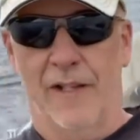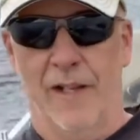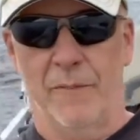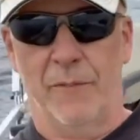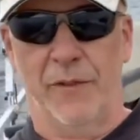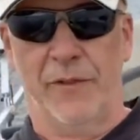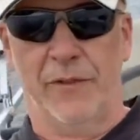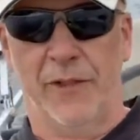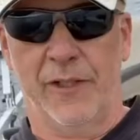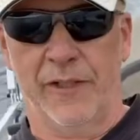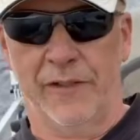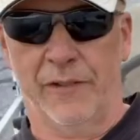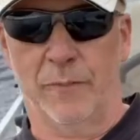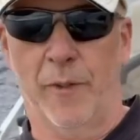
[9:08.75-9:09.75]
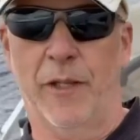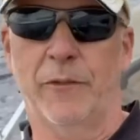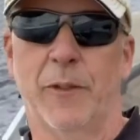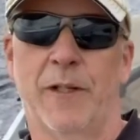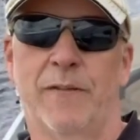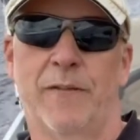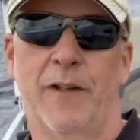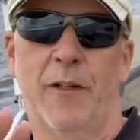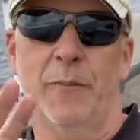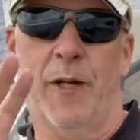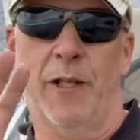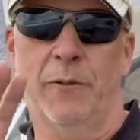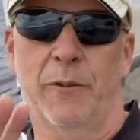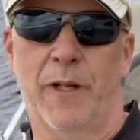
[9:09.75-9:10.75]
I'm just sitting, this is the best way to fish,
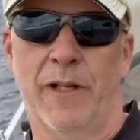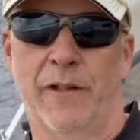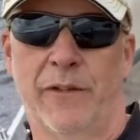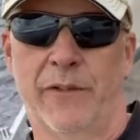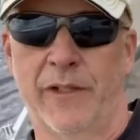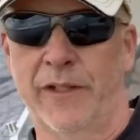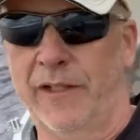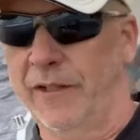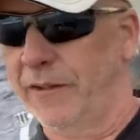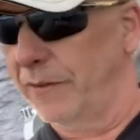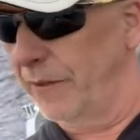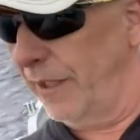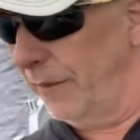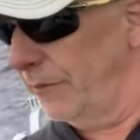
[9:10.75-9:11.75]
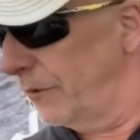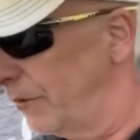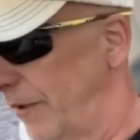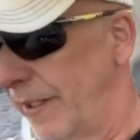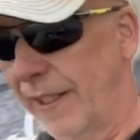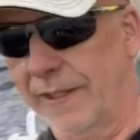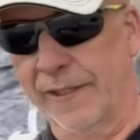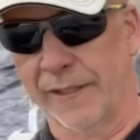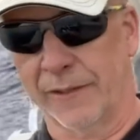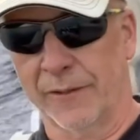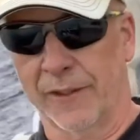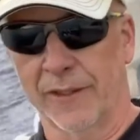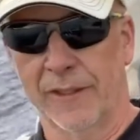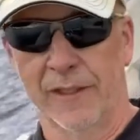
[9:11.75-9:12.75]
by the way, just sitting here doing absolutely nothing,
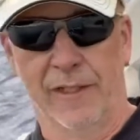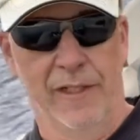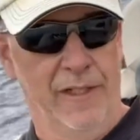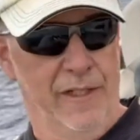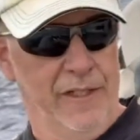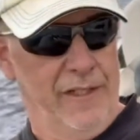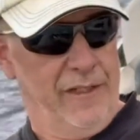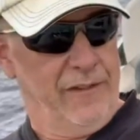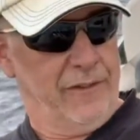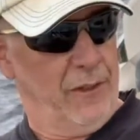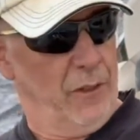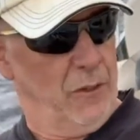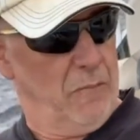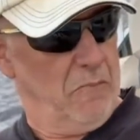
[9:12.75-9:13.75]
okay? So